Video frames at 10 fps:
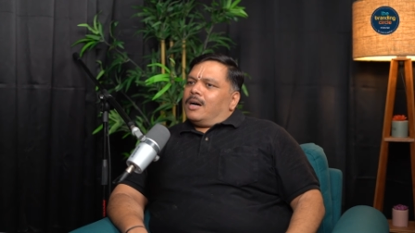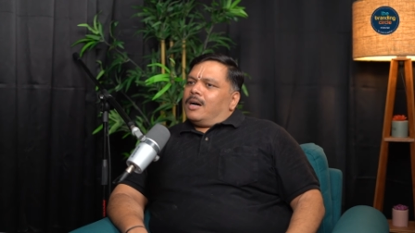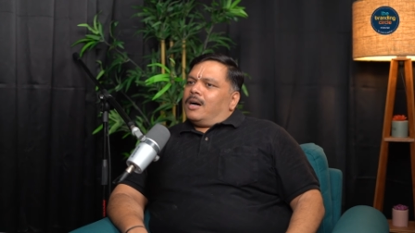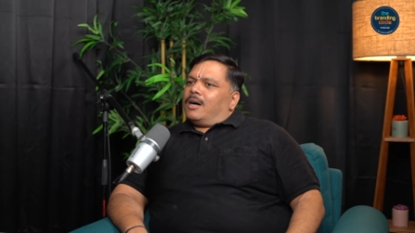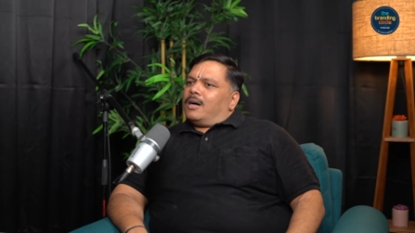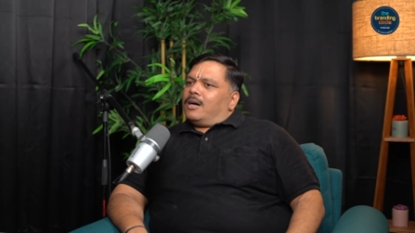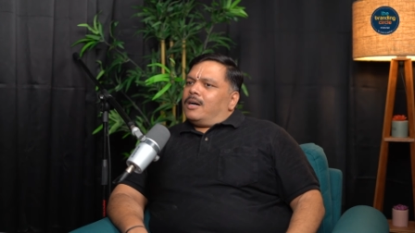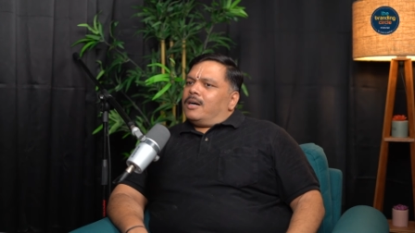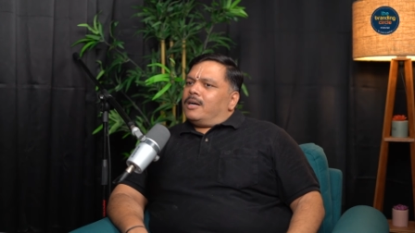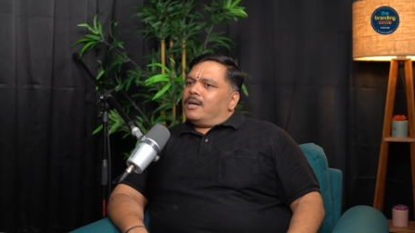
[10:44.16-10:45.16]
a
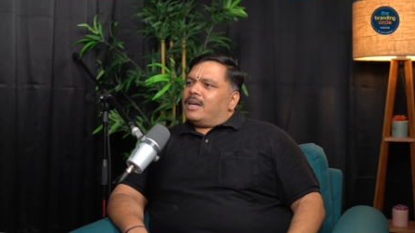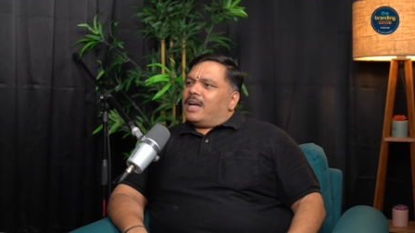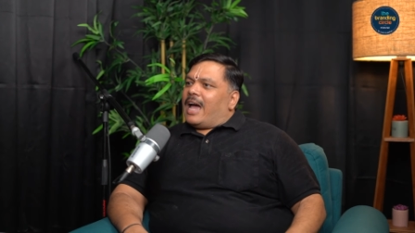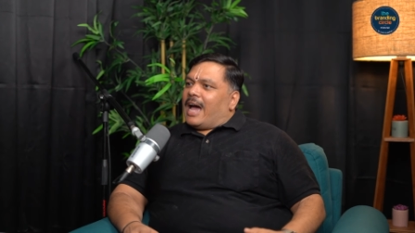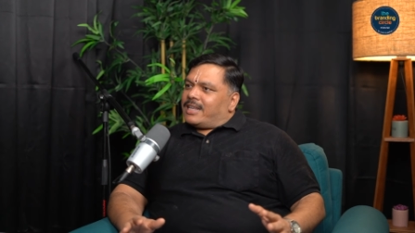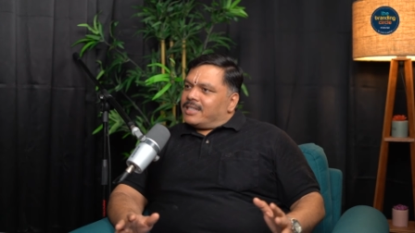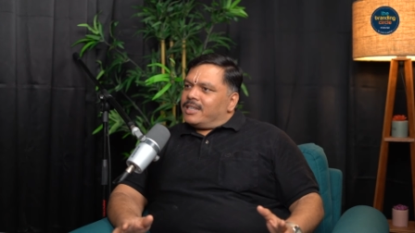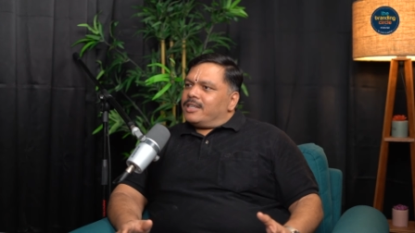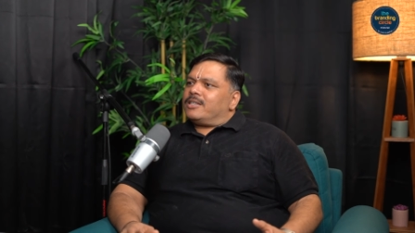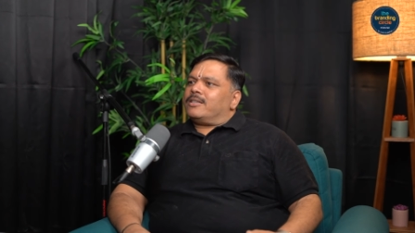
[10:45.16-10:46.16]

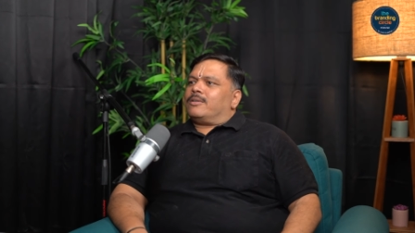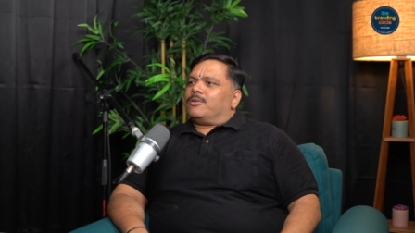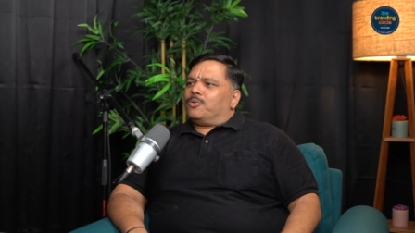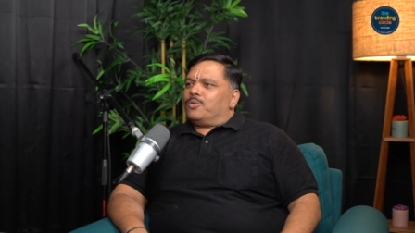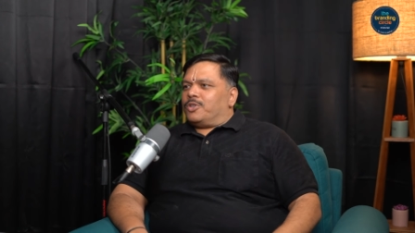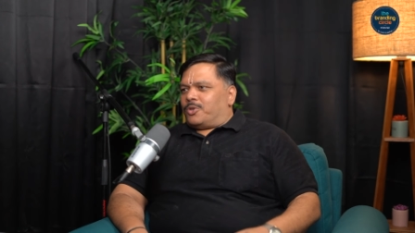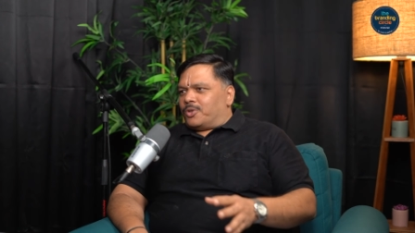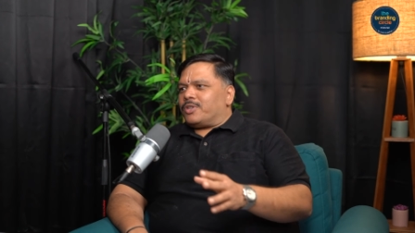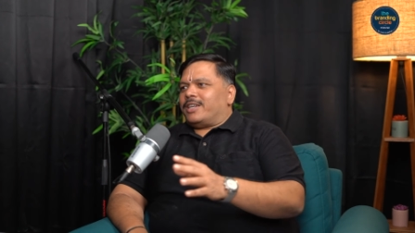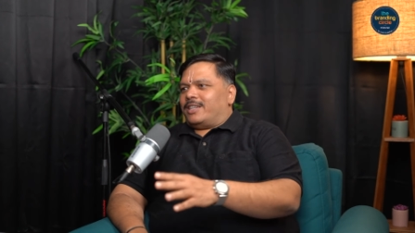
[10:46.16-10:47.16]
asset to the
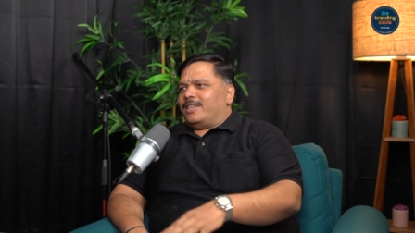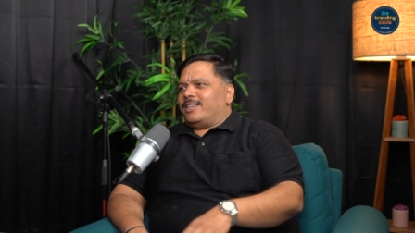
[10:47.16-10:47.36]
society,